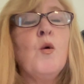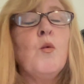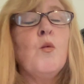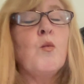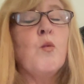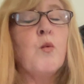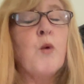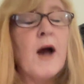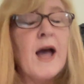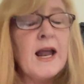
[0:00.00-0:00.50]

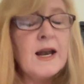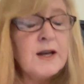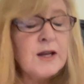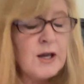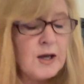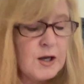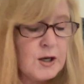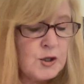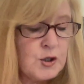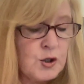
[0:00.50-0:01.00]
When
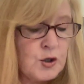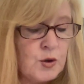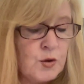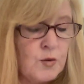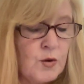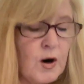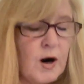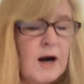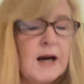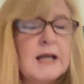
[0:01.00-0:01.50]
you
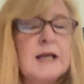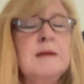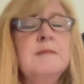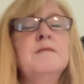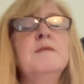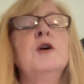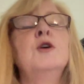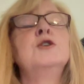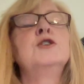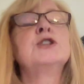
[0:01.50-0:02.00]
are
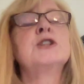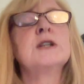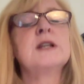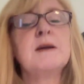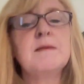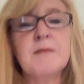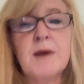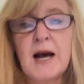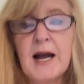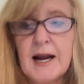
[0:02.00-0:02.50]
emotionally
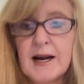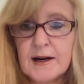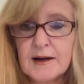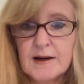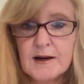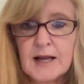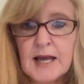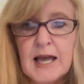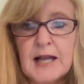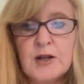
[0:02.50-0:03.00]

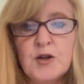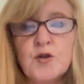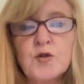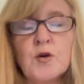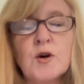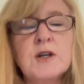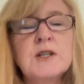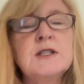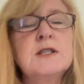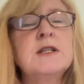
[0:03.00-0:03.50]
mired and
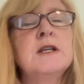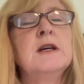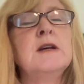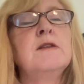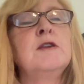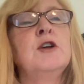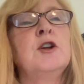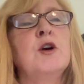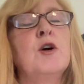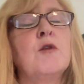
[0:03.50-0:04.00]
you're,
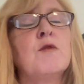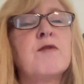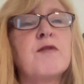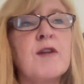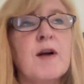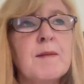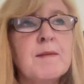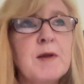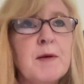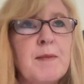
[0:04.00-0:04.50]

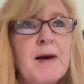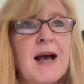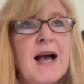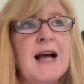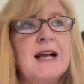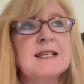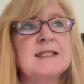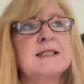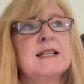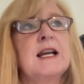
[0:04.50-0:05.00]
from the past,